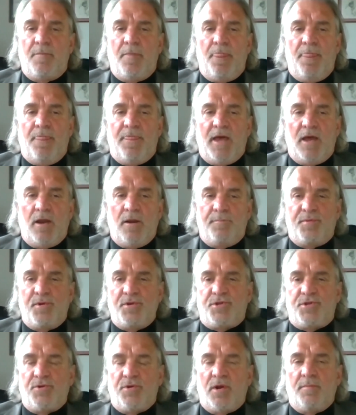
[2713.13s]
That'll
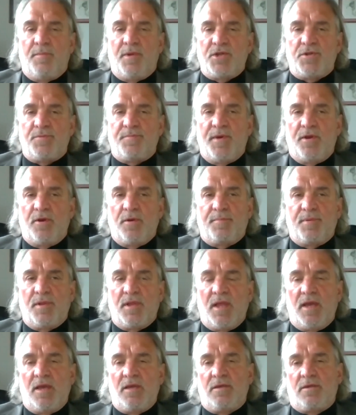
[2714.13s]
put you in a much better
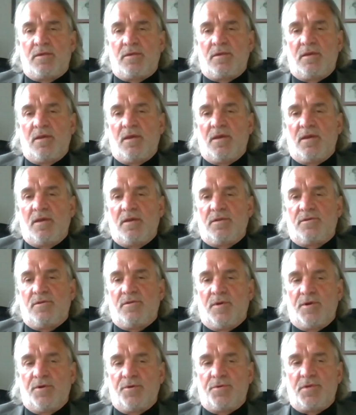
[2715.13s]
place
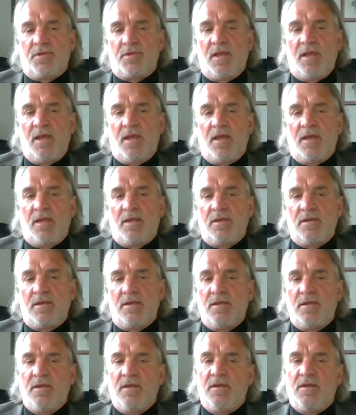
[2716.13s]
to understand
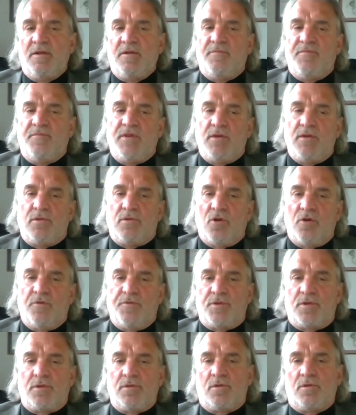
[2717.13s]
the
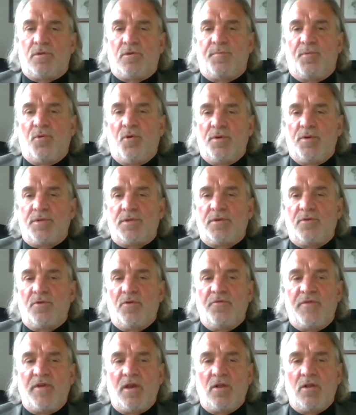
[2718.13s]
services and supports that are
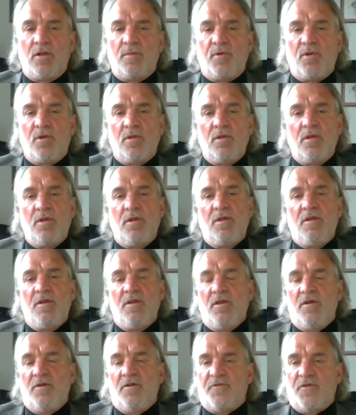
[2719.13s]
available
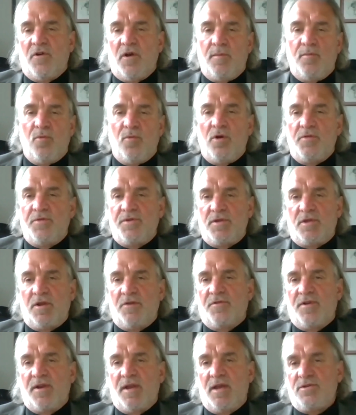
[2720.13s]
from all these
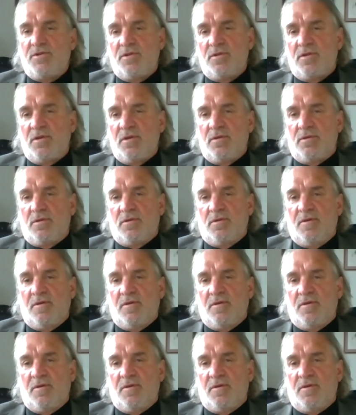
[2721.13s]
different agencies.